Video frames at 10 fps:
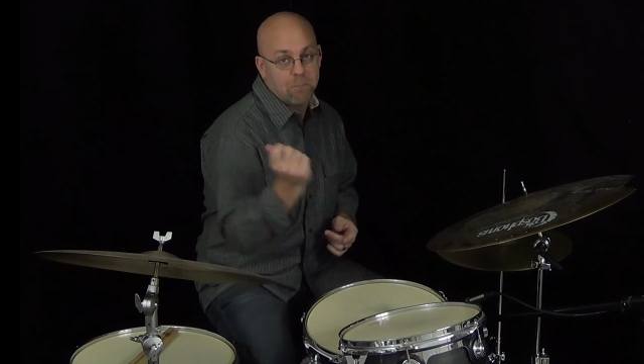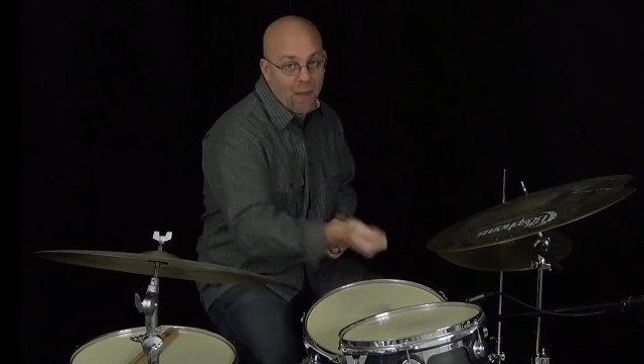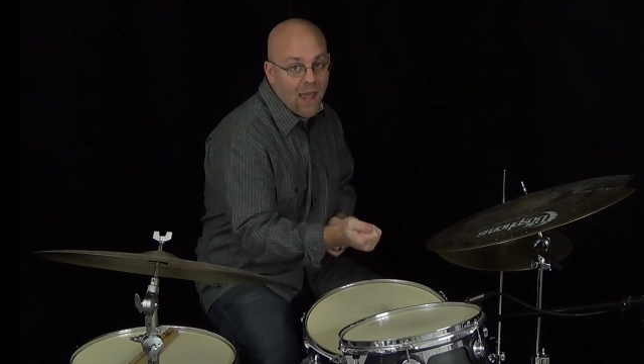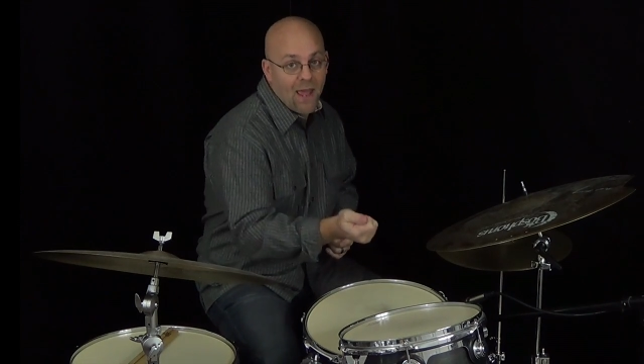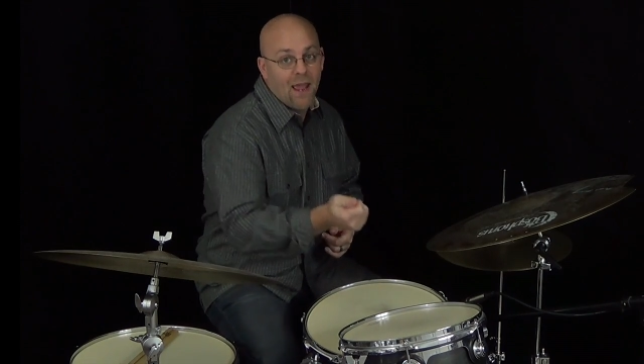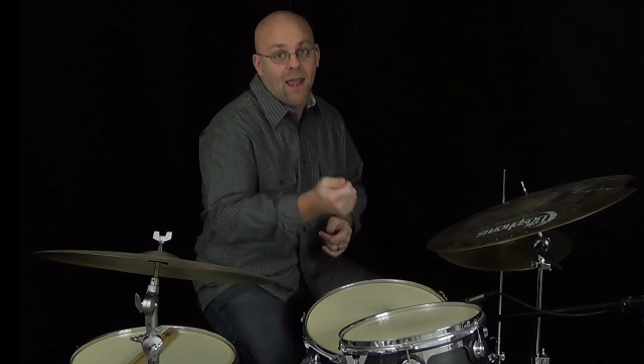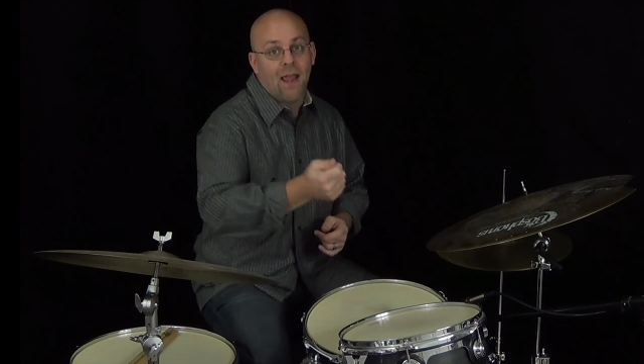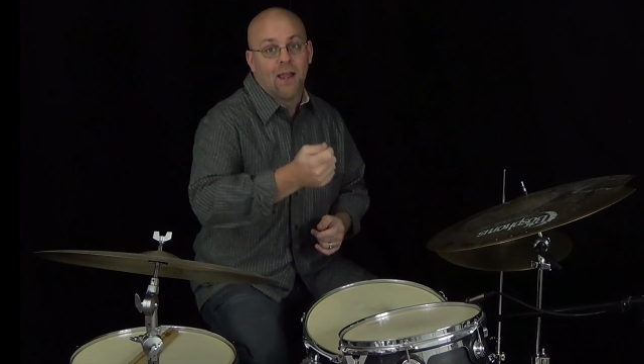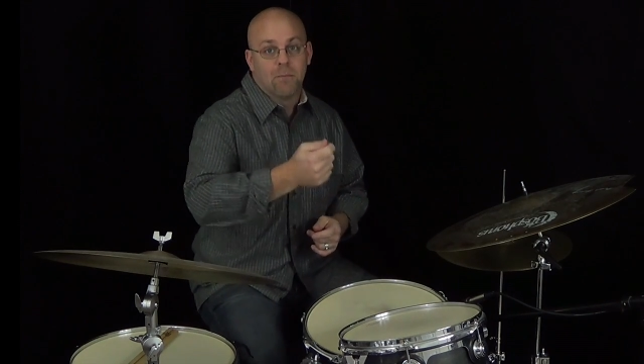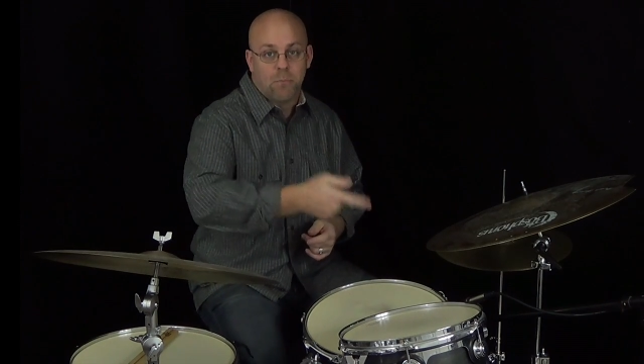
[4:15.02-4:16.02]
bang,
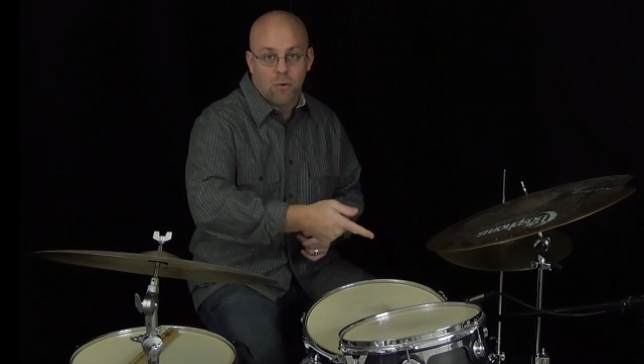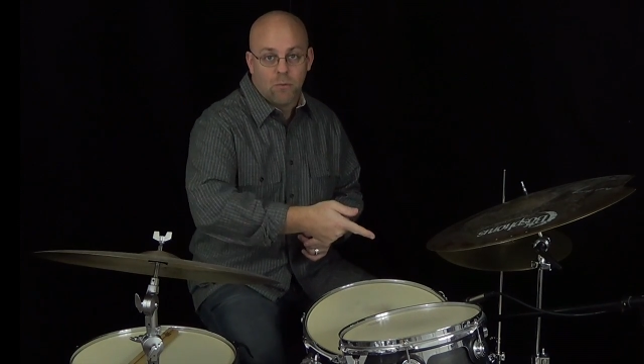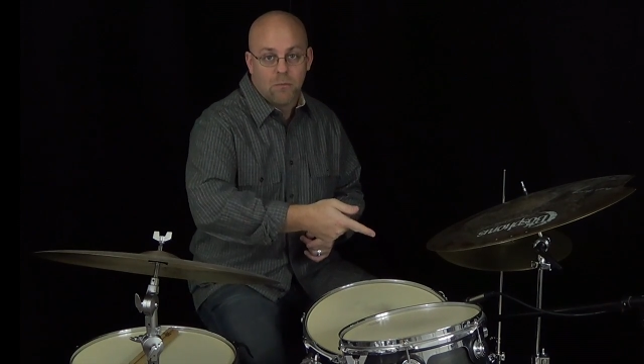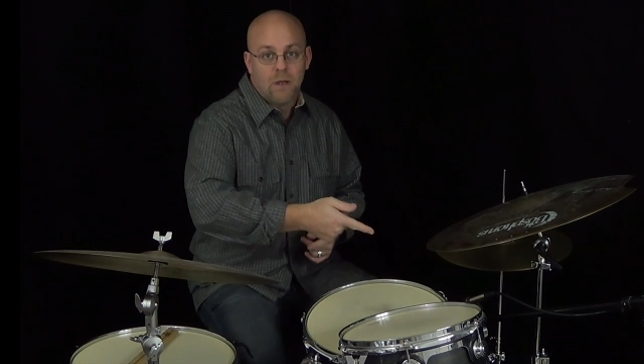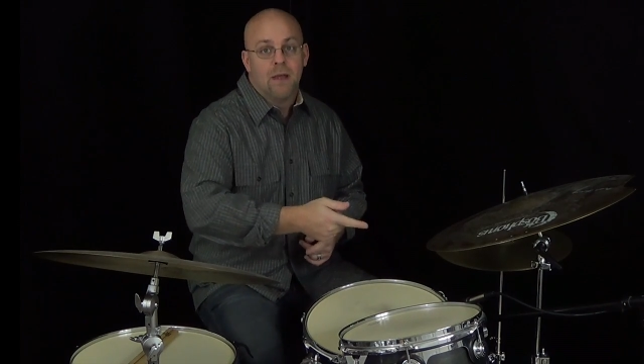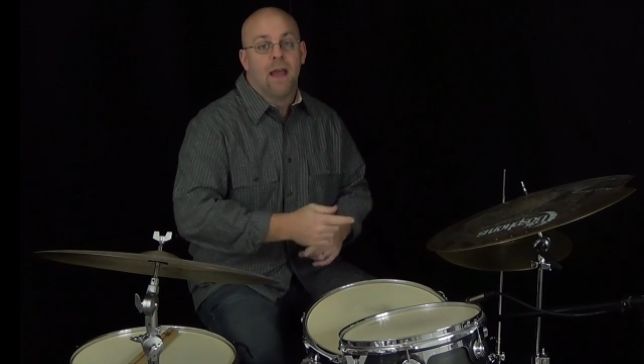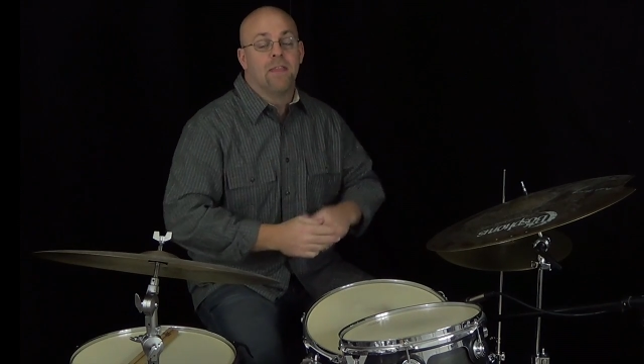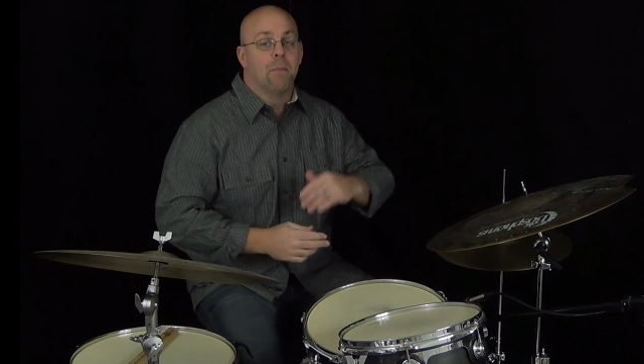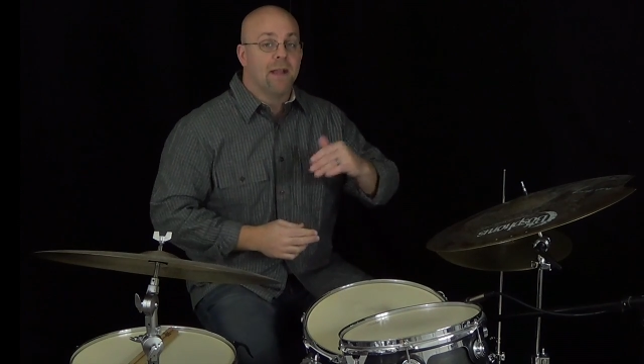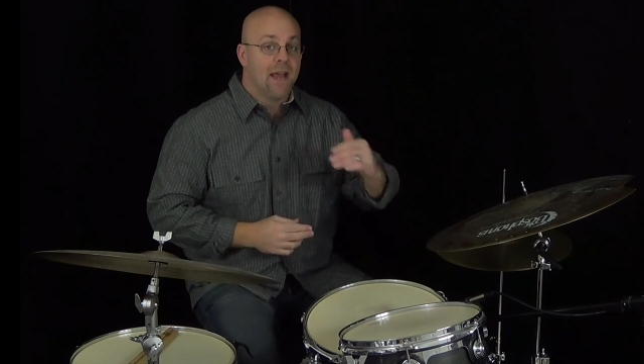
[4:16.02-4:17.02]
boom, and
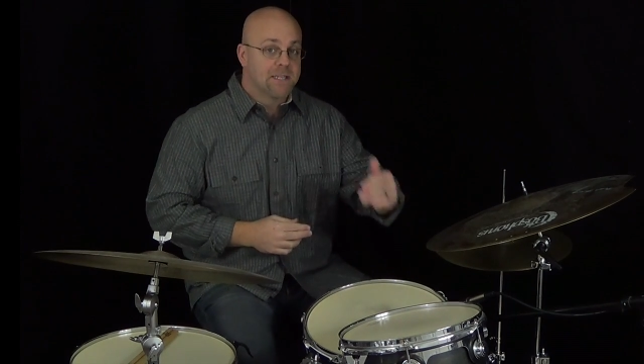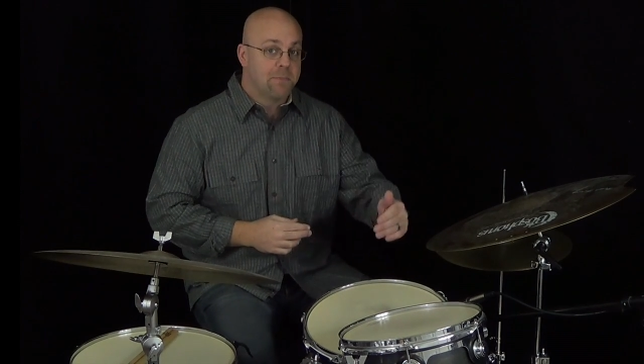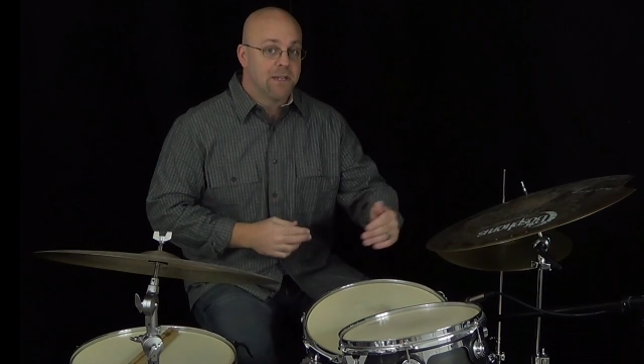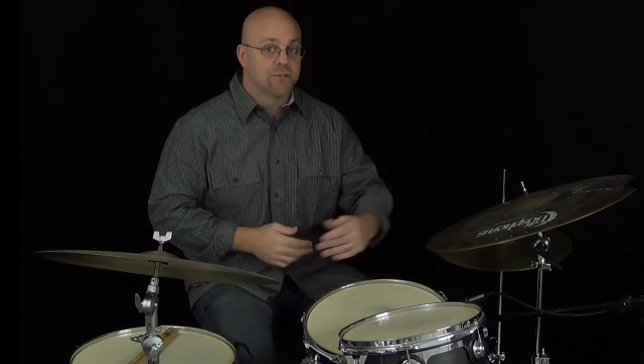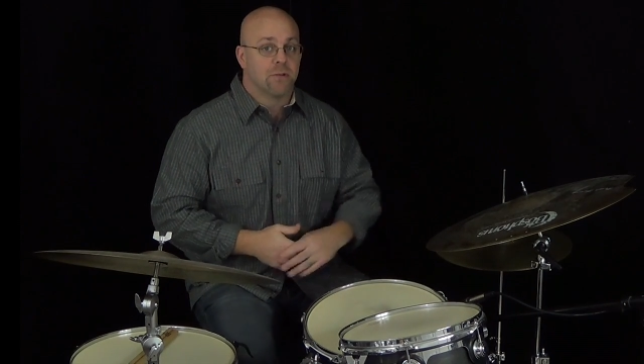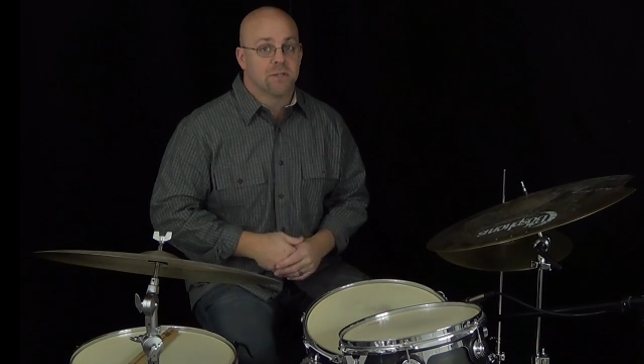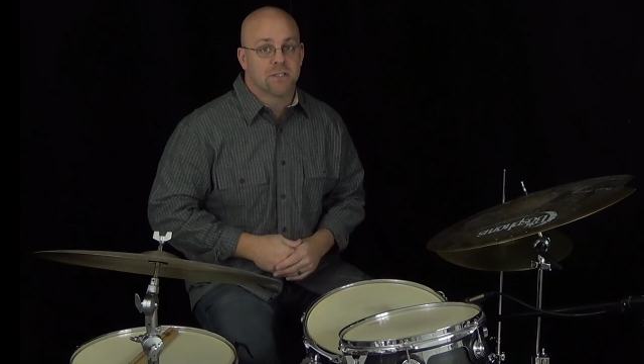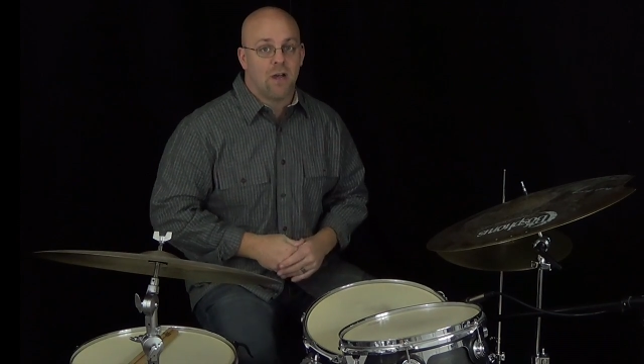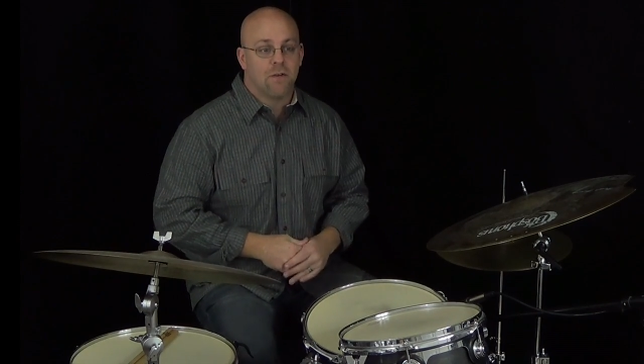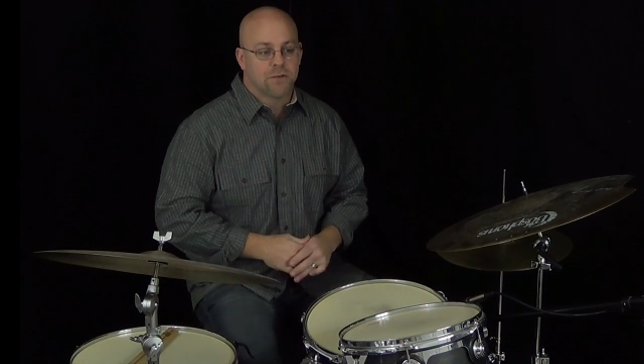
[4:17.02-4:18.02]
then my next bass drum is
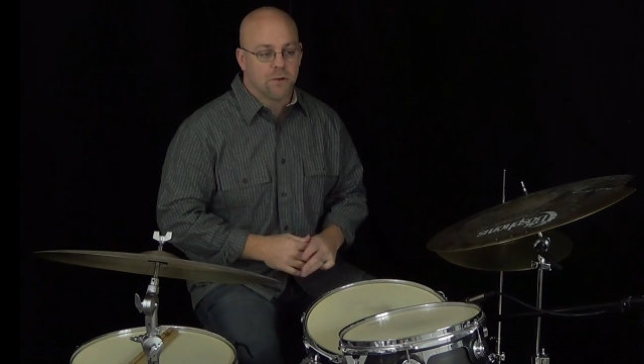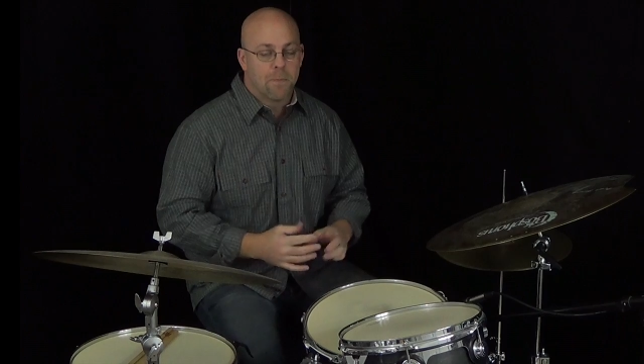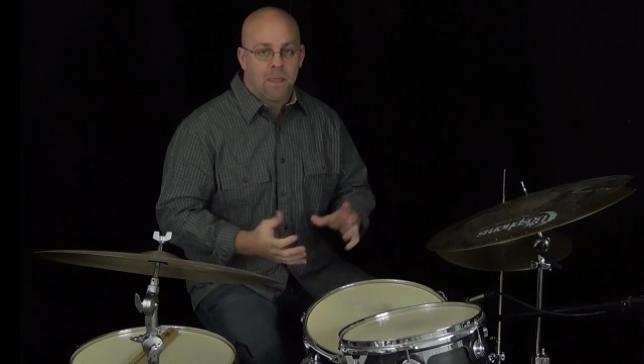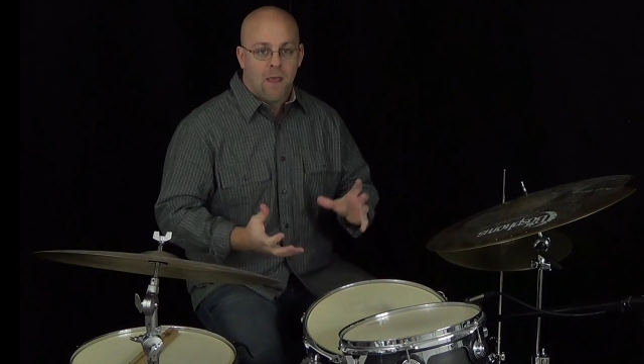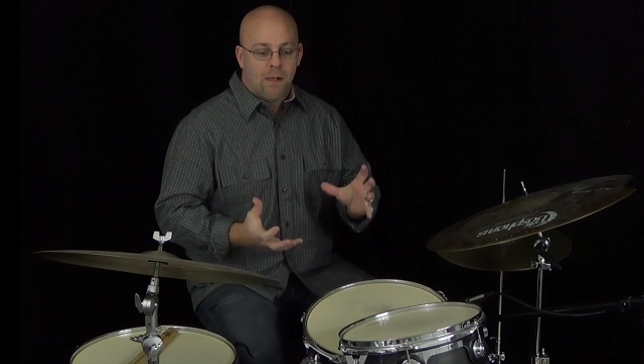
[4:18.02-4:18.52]
softer.